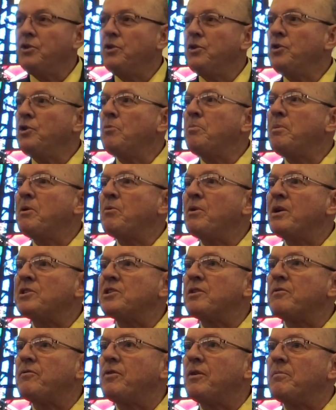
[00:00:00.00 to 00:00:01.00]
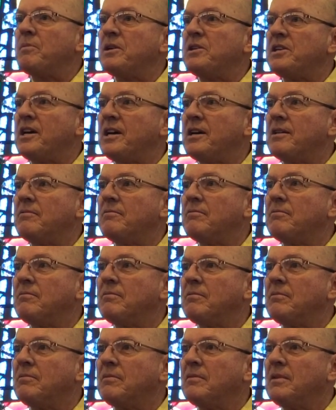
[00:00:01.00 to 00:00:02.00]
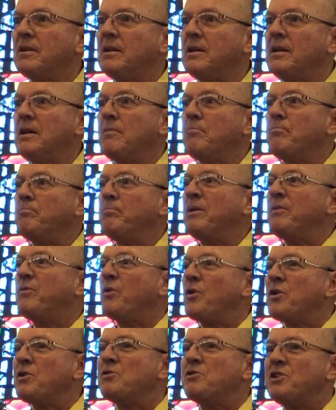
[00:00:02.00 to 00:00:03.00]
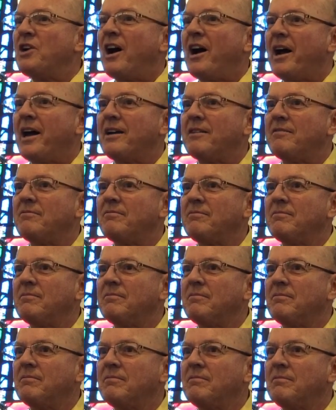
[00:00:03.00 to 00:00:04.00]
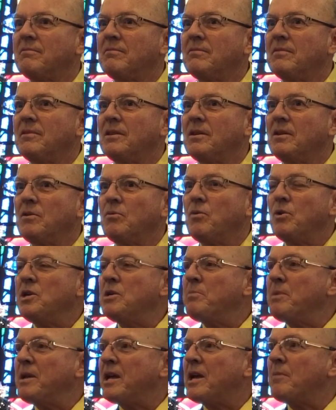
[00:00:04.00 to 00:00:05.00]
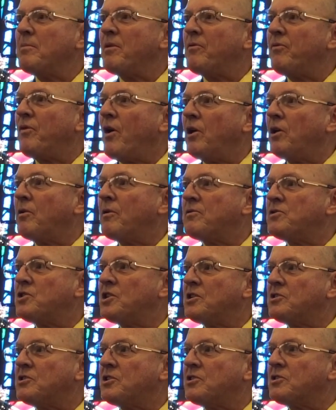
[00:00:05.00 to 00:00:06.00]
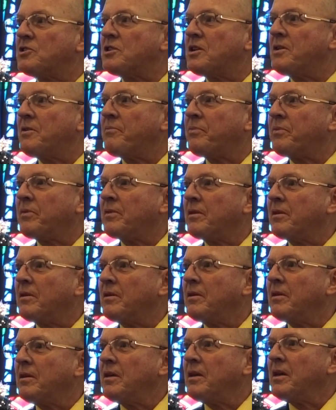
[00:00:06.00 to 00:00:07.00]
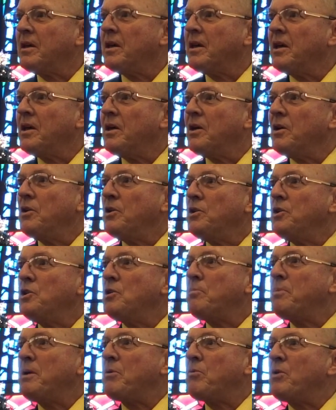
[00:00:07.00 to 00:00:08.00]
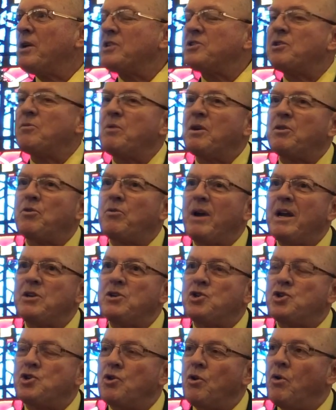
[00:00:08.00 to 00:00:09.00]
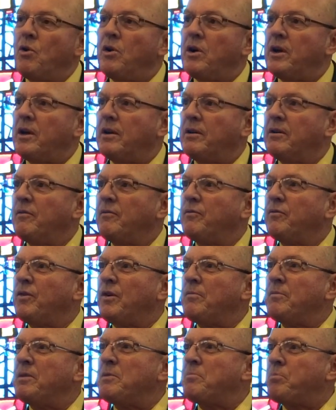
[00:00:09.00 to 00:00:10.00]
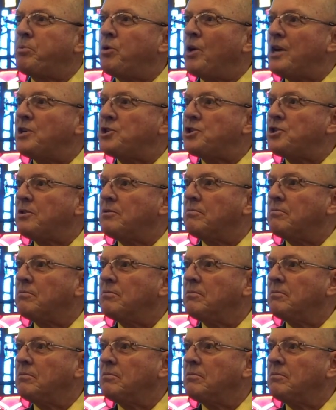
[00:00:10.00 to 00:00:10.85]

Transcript: You'll be risen from the dead before you die, when you become a follower of Jesus. You'll be risen with great joy from depression